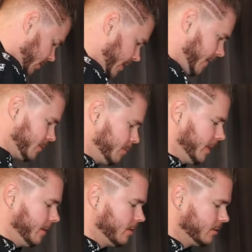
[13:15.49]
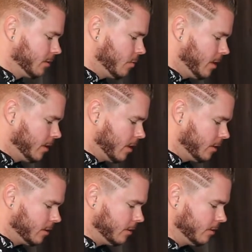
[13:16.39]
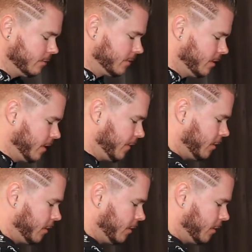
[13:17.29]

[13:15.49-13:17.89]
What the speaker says: yeah, that's plenty. So one garlic clove, nothing